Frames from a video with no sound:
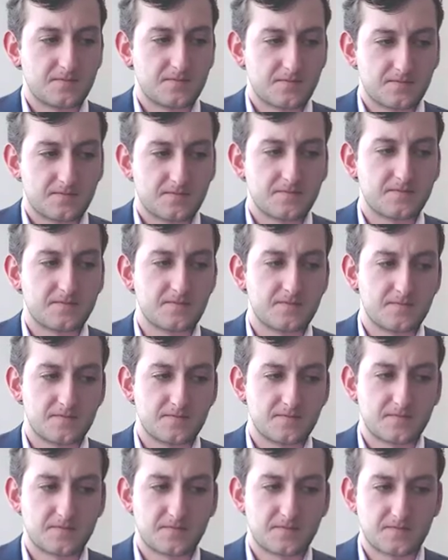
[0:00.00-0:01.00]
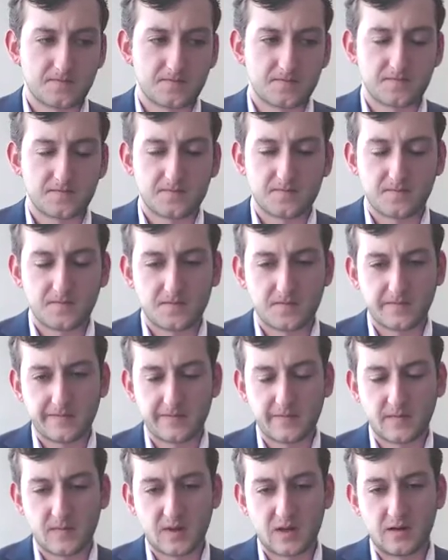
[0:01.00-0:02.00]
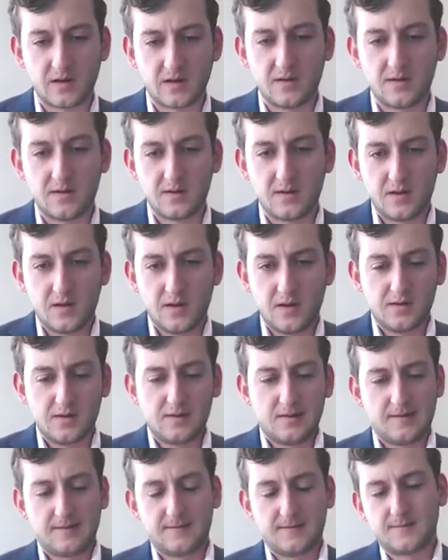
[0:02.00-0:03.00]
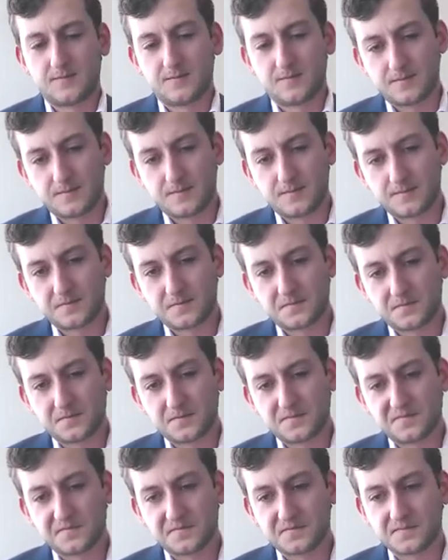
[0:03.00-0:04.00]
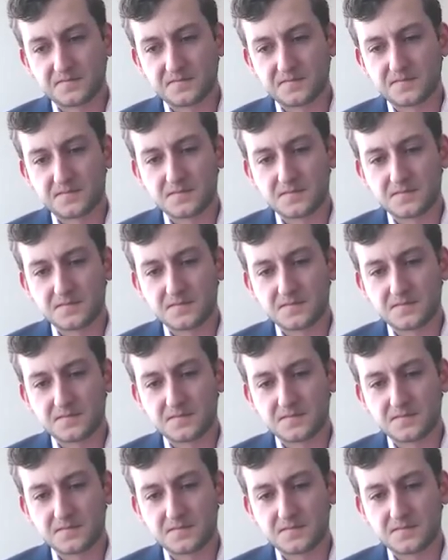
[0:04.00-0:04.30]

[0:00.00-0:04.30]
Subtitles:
(not speaking)